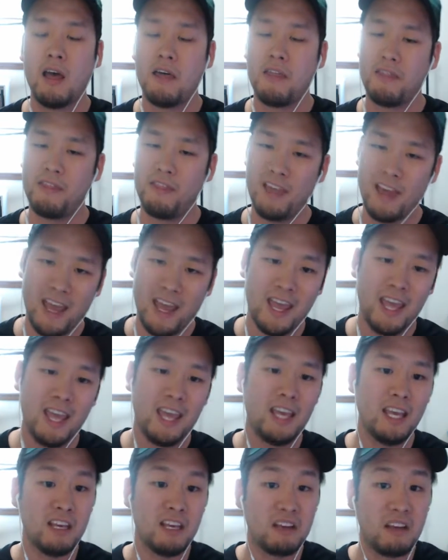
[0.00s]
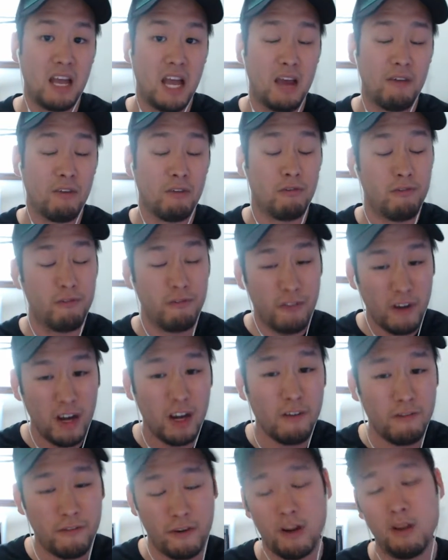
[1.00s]
They have a
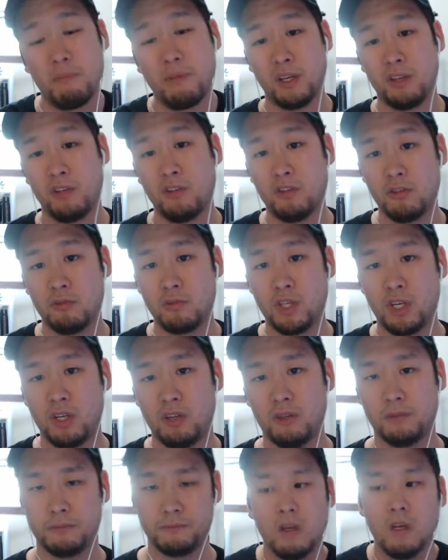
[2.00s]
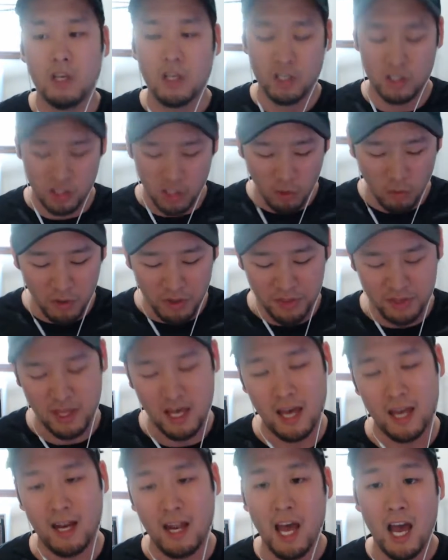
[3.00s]
very, very big YouTube channel. So with
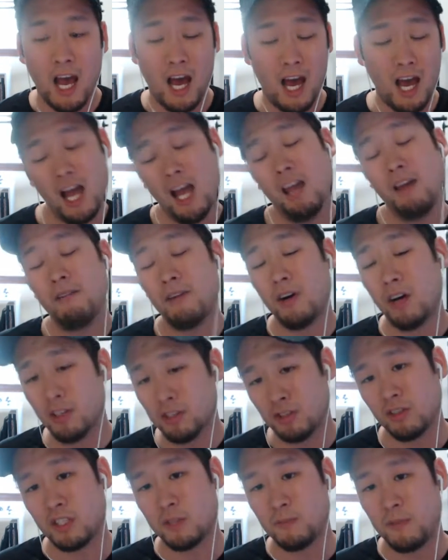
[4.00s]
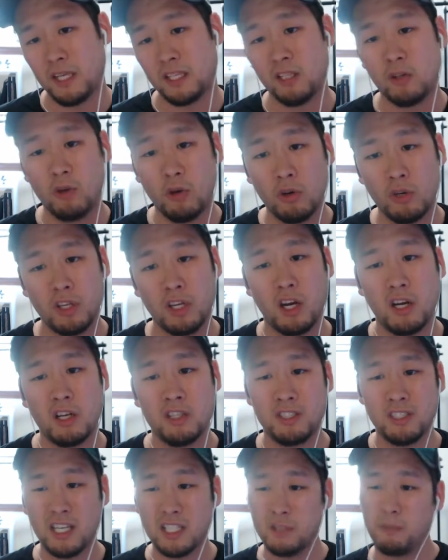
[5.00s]
that, I am also expecting Golden
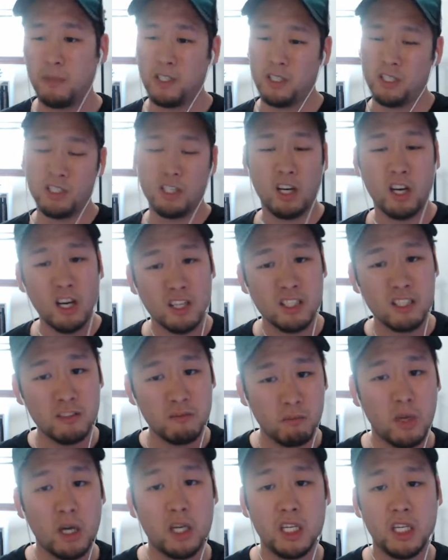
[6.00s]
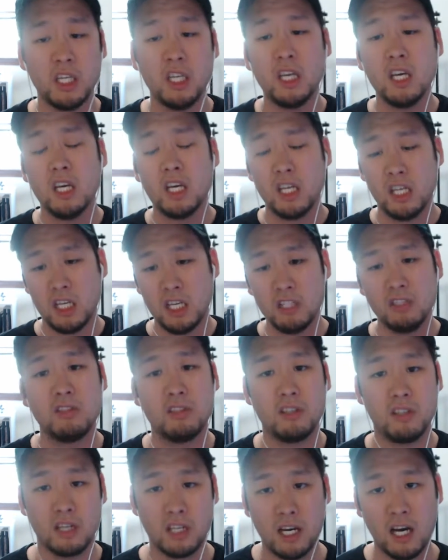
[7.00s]
Guardians not to put tons of money into
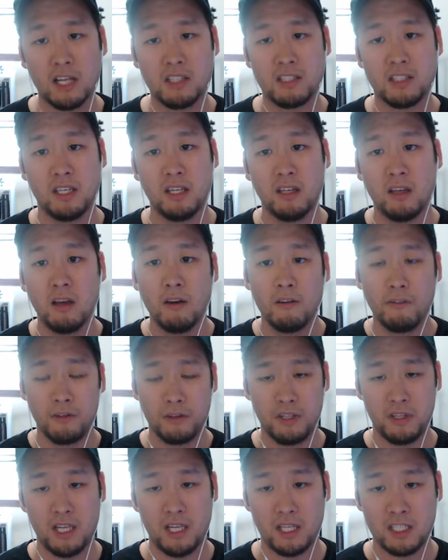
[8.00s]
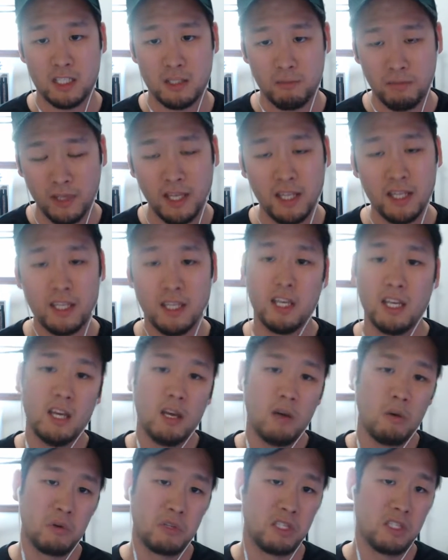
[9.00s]
their content for the next split,
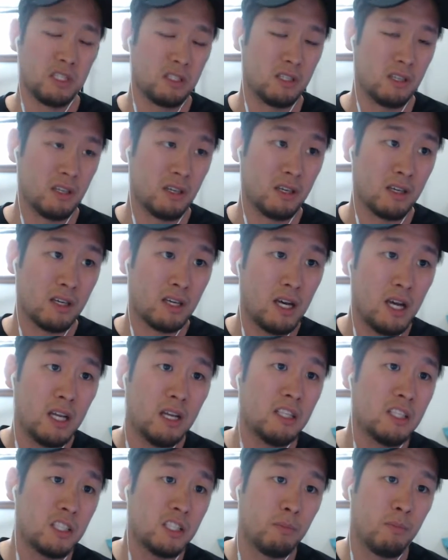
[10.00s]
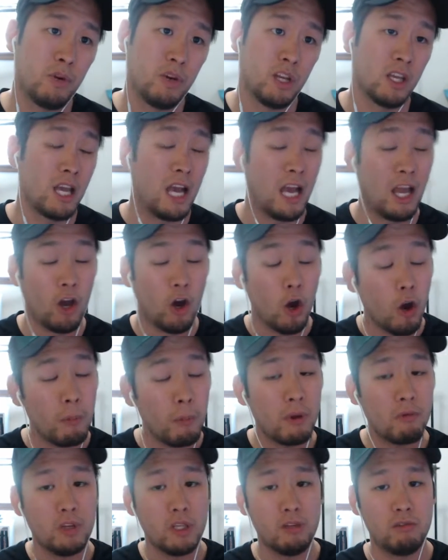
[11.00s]
which is kind of disappointing. I hope
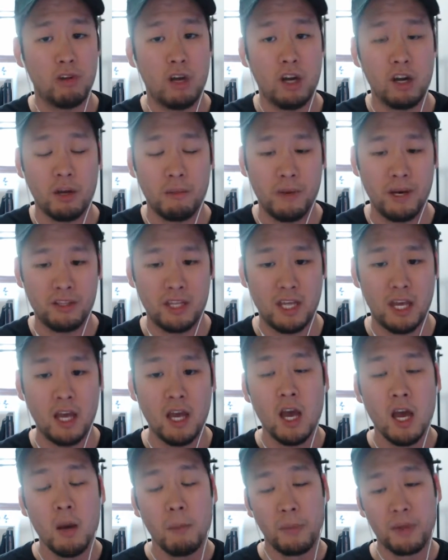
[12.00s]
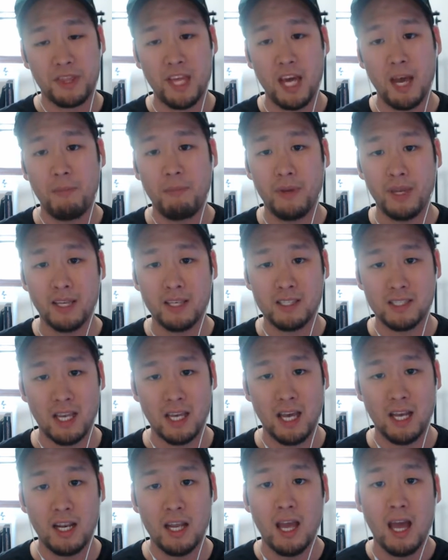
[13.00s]
I'm really wrong about that. But that being
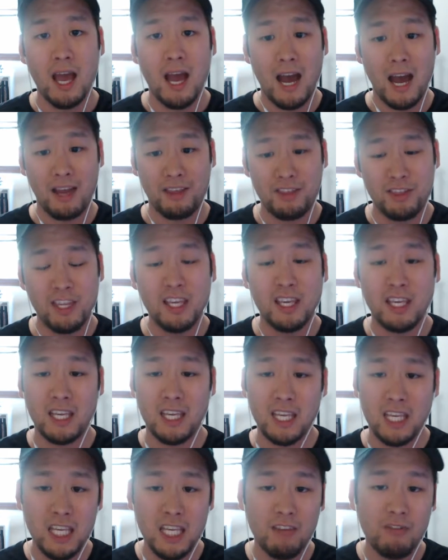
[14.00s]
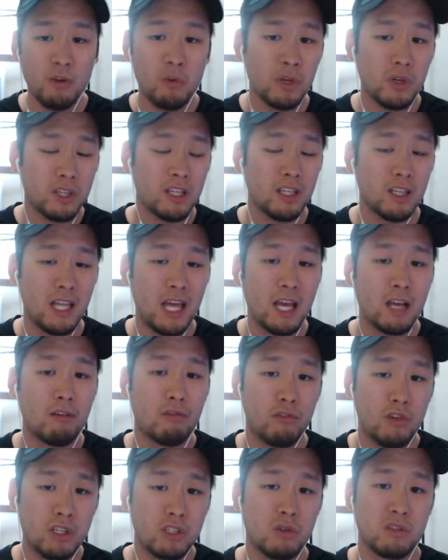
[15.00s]
said, I think even with the lack of
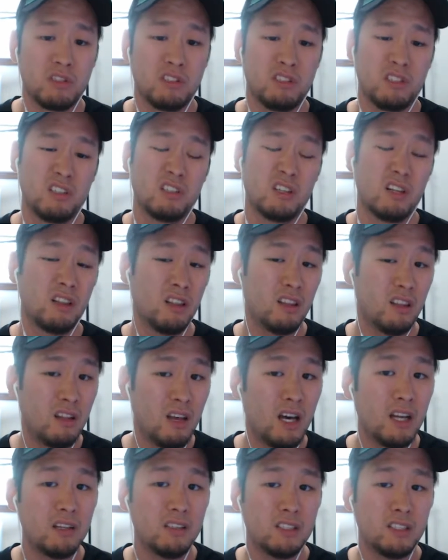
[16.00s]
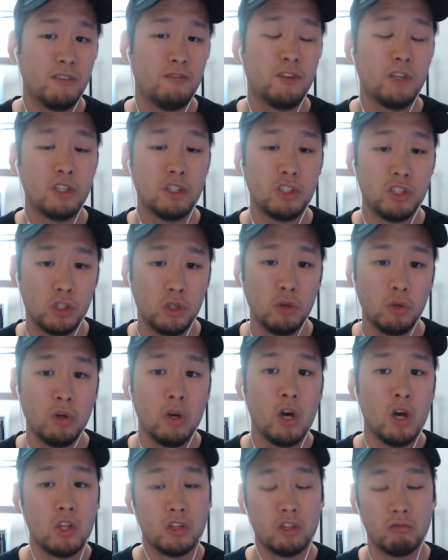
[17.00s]
resources, there's a lot of stuff you can do
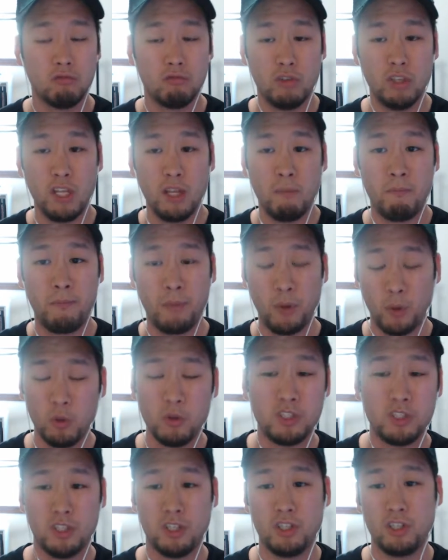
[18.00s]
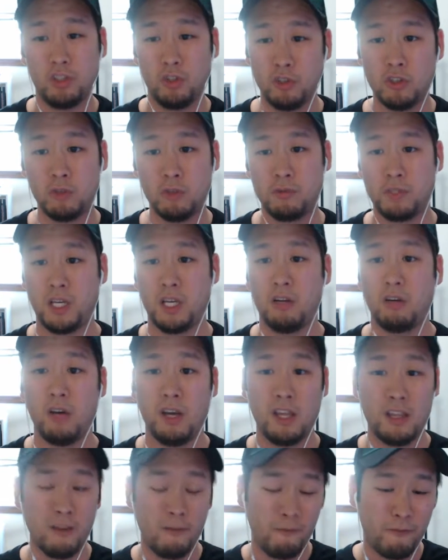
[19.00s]
to really boost your YouTube channel.
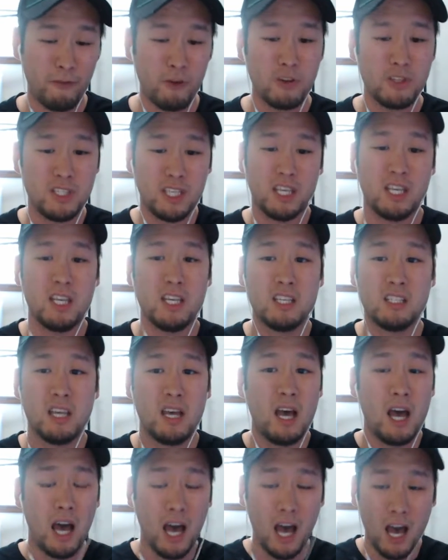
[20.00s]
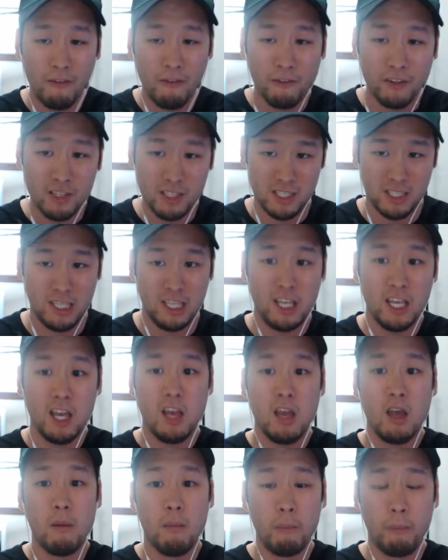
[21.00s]
And the first thing is obviously
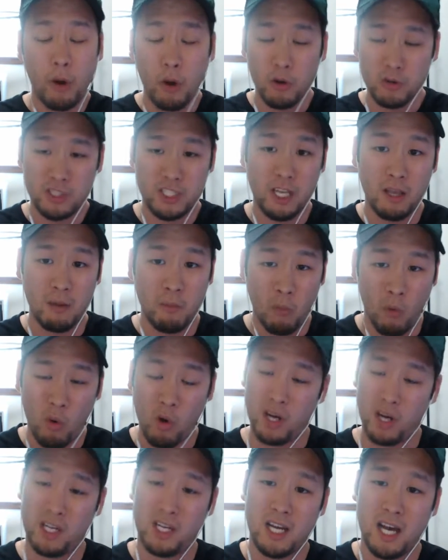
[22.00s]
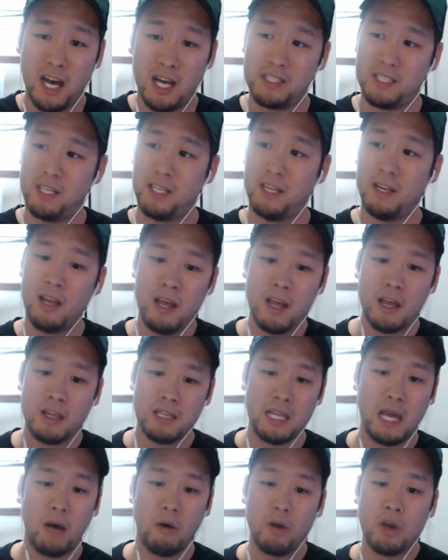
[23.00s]
posting more content.
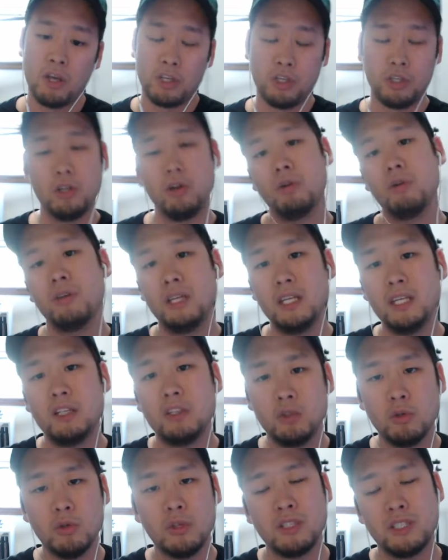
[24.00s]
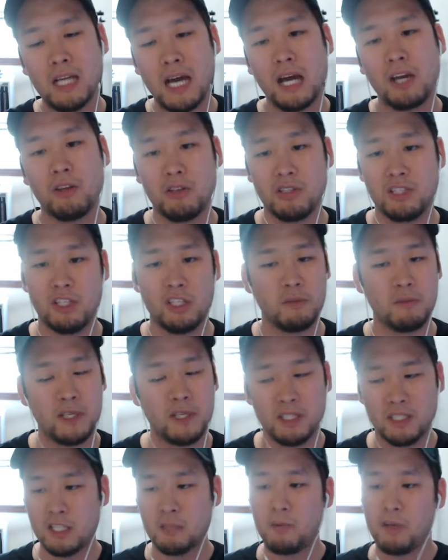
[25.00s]
Now, you don't need to do a docuseries
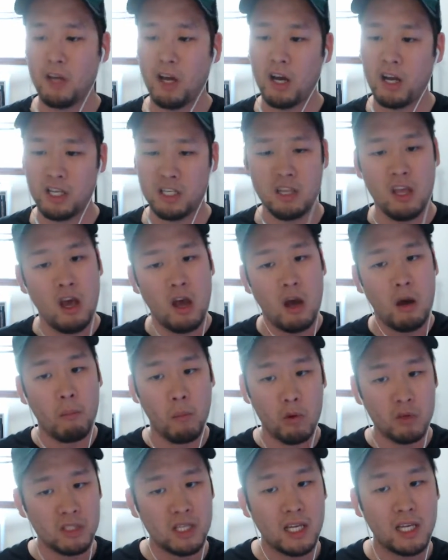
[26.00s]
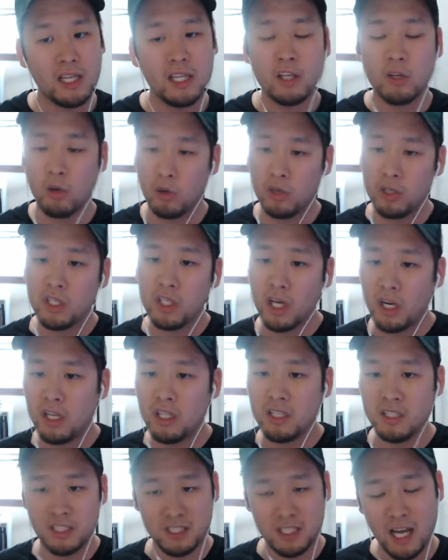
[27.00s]
because let's be honest, most likely Golden
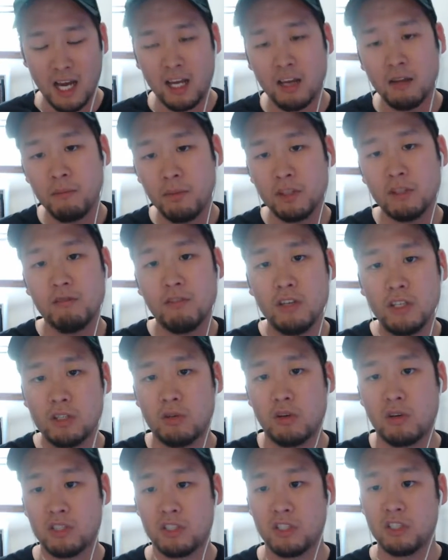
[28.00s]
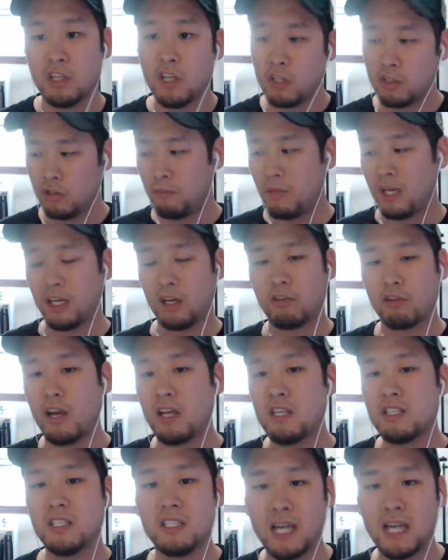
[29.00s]
Guardians is not going to put the resources to make a
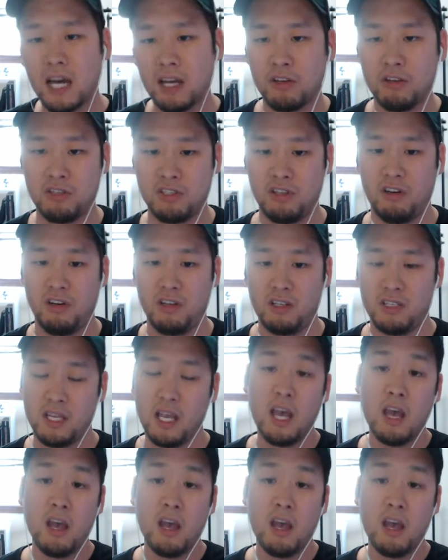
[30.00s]
crazy docuseries.